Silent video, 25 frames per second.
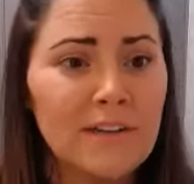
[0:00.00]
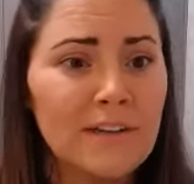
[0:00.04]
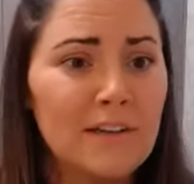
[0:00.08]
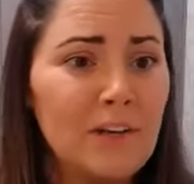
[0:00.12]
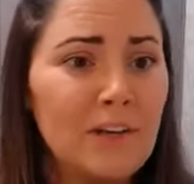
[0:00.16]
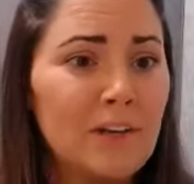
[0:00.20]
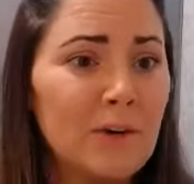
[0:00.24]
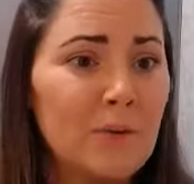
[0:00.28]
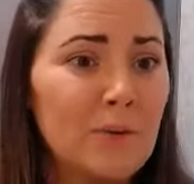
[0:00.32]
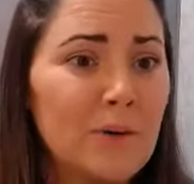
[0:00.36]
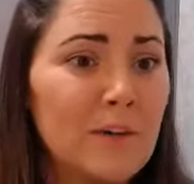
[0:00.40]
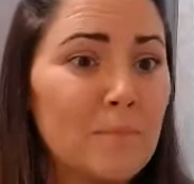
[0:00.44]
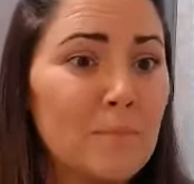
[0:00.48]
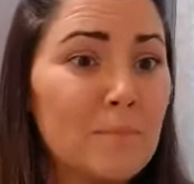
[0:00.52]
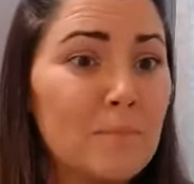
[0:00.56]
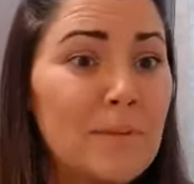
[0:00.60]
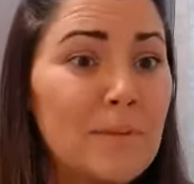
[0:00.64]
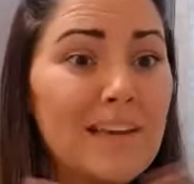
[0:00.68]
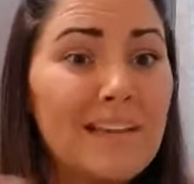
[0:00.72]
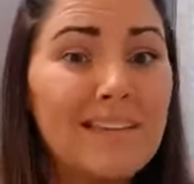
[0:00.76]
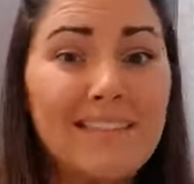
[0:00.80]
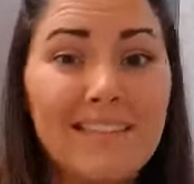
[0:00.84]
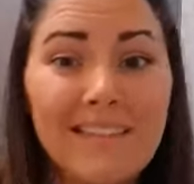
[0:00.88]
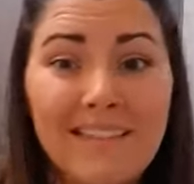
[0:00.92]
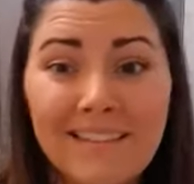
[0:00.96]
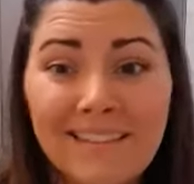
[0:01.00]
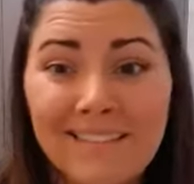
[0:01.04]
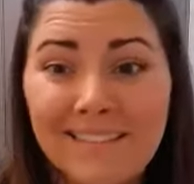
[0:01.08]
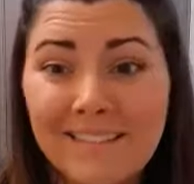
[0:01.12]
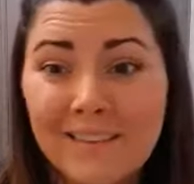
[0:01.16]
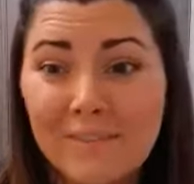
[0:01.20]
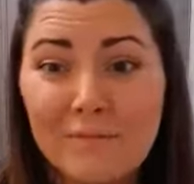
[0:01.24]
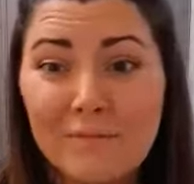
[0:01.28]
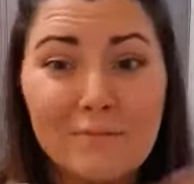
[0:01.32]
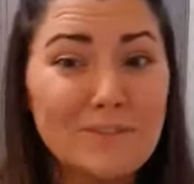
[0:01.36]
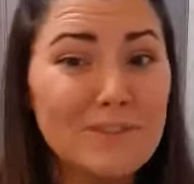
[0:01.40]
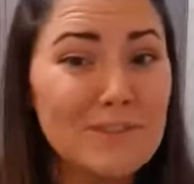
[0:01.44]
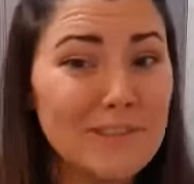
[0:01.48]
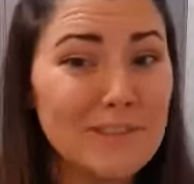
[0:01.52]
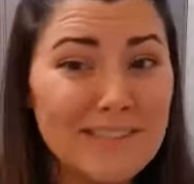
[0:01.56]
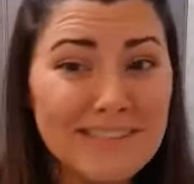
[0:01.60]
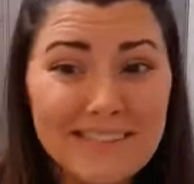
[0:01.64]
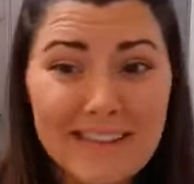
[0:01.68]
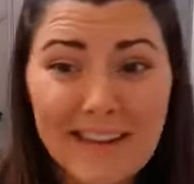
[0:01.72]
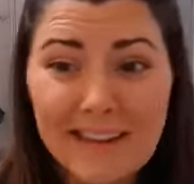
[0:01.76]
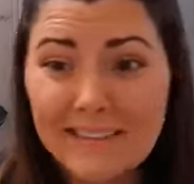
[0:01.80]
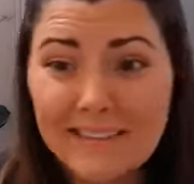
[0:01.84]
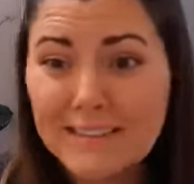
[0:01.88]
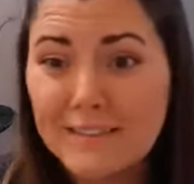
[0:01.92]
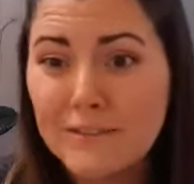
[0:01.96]
you know, when a big thing
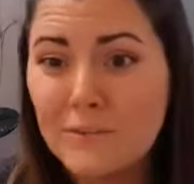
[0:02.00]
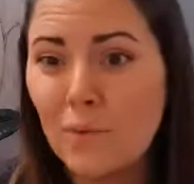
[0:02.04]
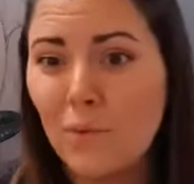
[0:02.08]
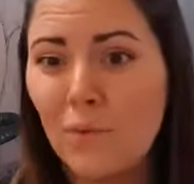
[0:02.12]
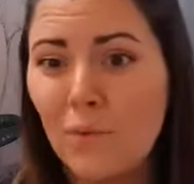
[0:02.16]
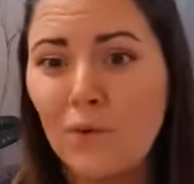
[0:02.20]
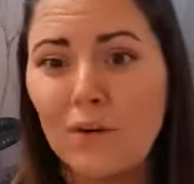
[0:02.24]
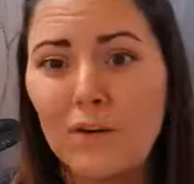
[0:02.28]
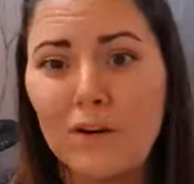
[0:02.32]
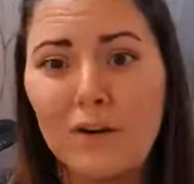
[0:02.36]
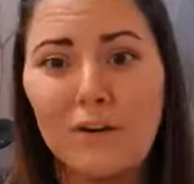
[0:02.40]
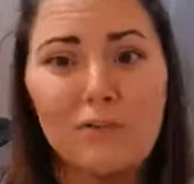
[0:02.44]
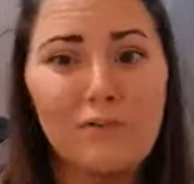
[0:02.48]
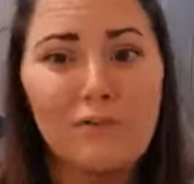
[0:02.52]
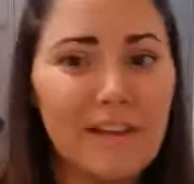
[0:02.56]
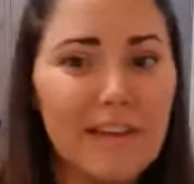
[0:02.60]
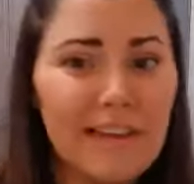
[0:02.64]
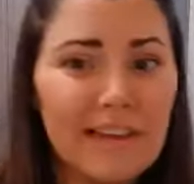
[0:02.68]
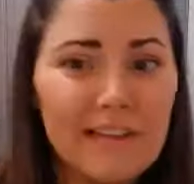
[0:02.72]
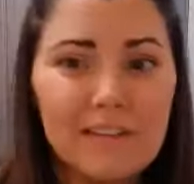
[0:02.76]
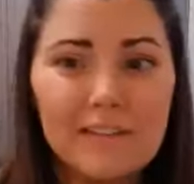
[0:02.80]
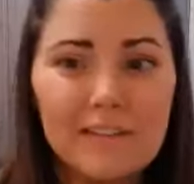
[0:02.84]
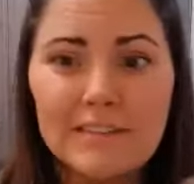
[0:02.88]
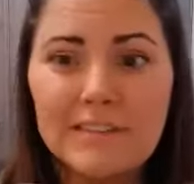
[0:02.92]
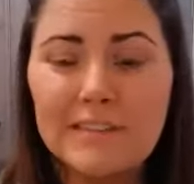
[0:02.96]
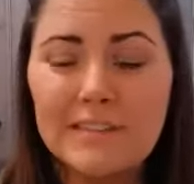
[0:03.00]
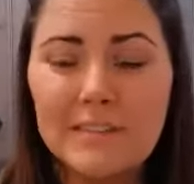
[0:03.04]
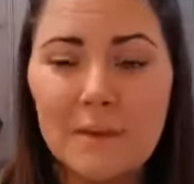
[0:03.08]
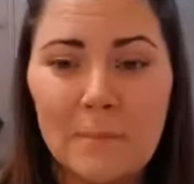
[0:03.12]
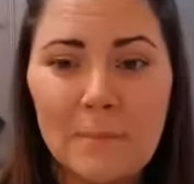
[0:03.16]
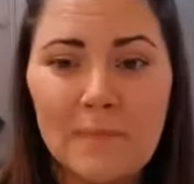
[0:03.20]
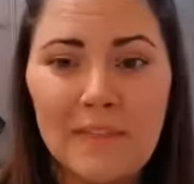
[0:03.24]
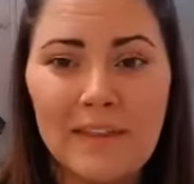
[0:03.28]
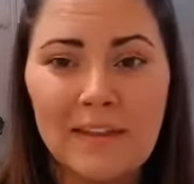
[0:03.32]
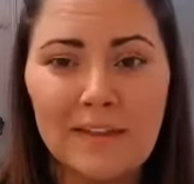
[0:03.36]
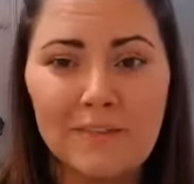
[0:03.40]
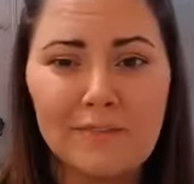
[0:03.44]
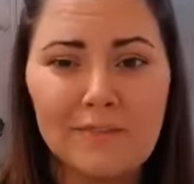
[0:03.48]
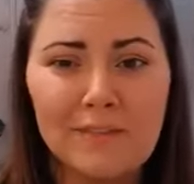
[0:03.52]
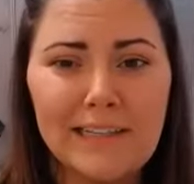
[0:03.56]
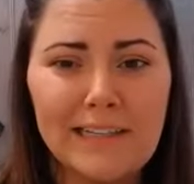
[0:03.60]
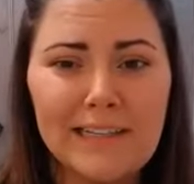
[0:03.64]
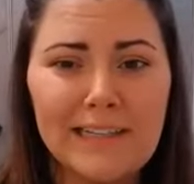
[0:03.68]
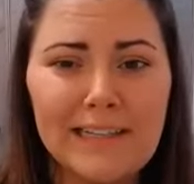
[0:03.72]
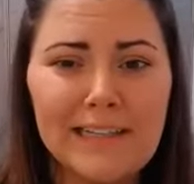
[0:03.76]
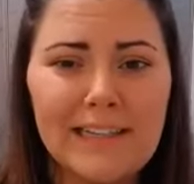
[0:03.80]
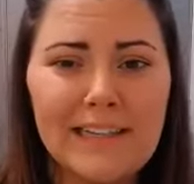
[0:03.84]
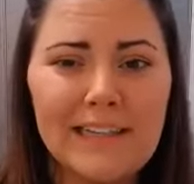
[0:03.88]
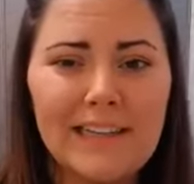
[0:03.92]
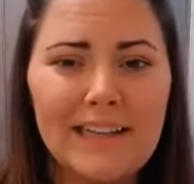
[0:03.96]
success or a fail, something of
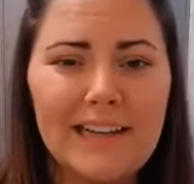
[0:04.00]
like,